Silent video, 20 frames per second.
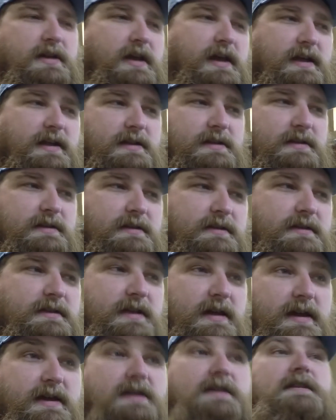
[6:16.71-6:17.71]
And
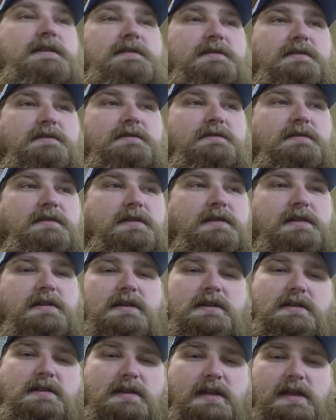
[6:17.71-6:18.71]
then
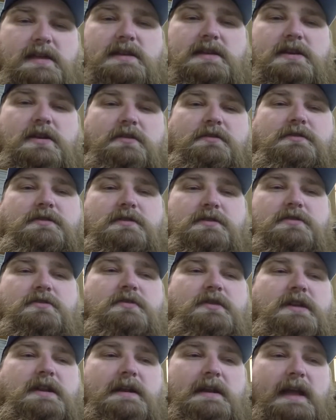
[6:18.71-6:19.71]
you can go
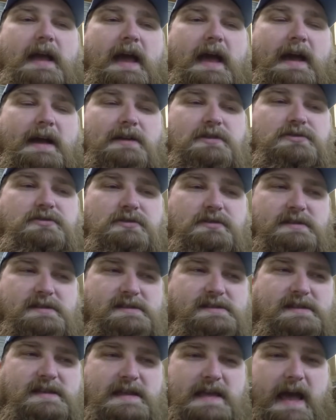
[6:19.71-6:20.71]
through and actually
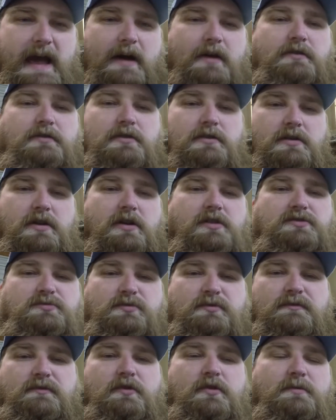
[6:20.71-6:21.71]
see how your car's
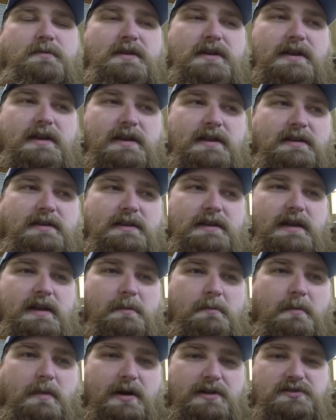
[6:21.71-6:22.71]
performing and get a
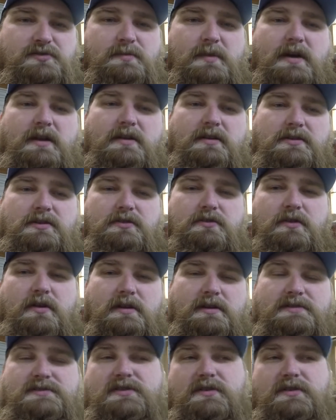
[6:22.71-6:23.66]
much better tune on it.